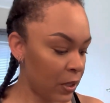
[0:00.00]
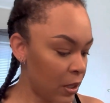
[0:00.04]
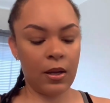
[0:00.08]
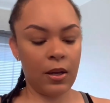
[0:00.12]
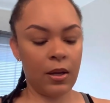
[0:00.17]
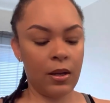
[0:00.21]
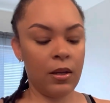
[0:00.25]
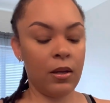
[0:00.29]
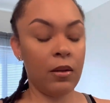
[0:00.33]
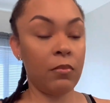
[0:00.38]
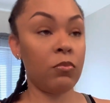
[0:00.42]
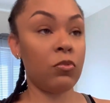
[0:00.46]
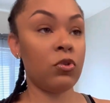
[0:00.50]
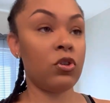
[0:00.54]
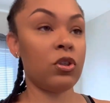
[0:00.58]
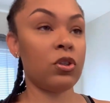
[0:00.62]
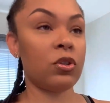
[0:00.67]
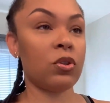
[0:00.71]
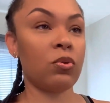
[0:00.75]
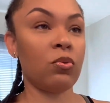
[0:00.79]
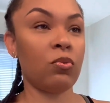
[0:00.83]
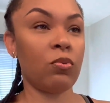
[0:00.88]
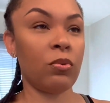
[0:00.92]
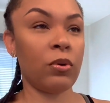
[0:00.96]
I am just
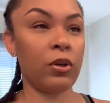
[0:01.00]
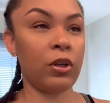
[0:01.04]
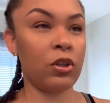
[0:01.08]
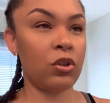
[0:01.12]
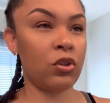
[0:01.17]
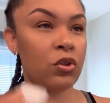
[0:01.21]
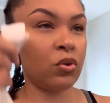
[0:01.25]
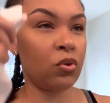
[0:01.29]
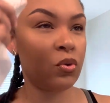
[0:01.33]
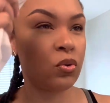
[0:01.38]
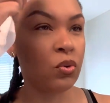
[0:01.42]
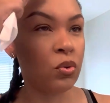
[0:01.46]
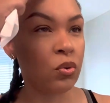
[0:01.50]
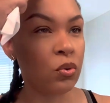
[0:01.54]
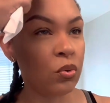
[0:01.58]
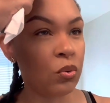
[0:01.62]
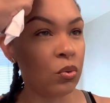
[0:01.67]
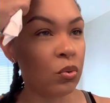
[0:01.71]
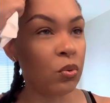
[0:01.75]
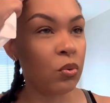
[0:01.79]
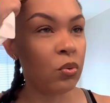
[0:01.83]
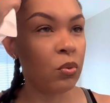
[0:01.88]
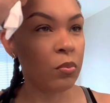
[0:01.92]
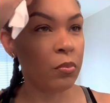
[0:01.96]
going
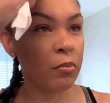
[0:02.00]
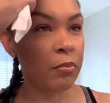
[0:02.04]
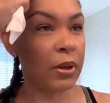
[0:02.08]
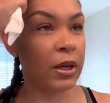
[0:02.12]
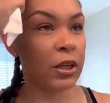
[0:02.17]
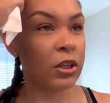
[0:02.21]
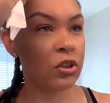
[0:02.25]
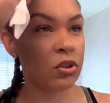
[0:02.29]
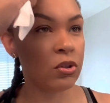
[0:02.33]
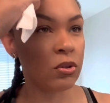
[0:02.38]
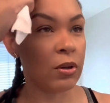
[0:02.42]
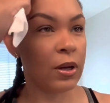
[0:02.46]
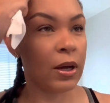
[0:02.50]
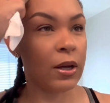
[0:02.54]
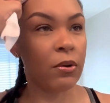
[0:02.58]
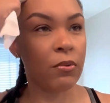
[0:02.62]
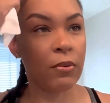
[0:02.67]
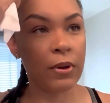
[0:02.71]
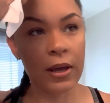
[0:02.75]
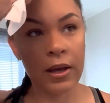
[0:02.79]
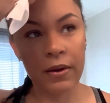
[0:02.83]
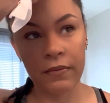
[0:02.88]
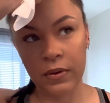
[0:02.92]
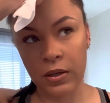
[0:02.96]
to make sure I don't
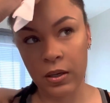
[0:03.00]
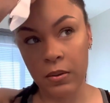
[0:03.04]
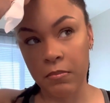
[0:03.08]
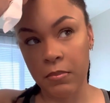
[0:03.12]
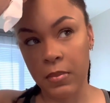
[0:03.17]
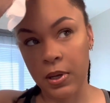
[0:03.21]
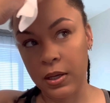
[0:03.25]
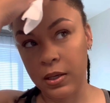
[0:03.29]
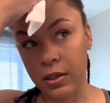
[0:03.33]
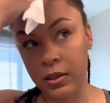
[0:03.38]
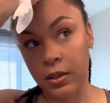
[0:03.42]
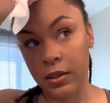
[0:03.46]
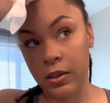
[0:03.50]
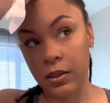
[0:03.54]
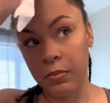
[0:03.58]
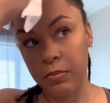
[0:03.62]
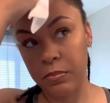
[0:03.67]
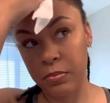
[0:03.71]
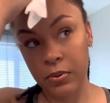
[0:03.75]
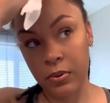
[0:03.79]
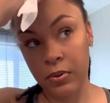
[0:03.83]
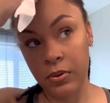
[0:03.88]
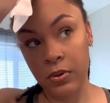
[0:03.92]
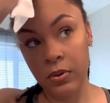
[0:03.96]
have any makeup
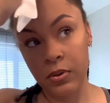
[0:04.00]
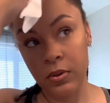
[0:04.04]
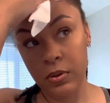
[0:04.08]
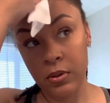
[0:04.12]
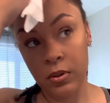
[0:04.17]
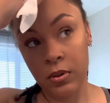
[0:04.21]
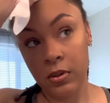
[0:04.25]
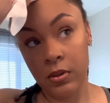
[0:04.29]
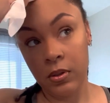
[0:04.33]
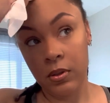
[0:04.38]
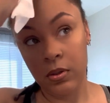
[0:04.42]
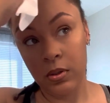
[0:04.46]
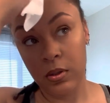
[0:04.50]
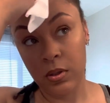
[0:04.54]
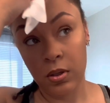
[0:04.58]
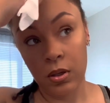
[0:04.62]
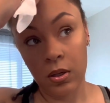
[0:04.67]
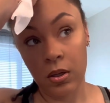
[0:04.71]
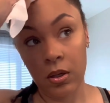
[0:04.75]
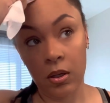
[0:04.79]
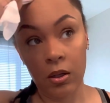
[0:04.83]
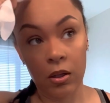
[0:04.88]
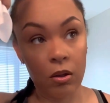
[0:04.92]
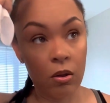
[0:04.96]

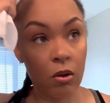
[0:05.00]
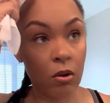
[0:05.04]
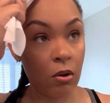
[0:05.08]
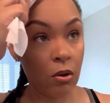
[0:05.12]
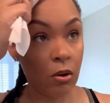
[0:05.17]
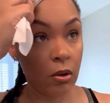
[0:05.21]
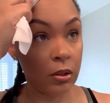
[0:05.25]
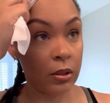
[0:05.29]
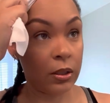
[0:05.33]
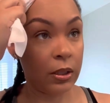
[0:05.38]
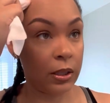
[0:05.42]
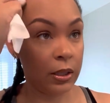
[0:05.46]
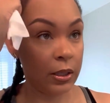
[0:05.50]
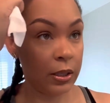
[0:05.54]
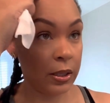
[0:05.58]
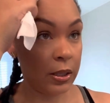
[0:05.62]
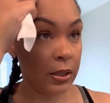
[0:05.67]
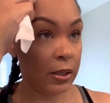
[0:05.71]
along the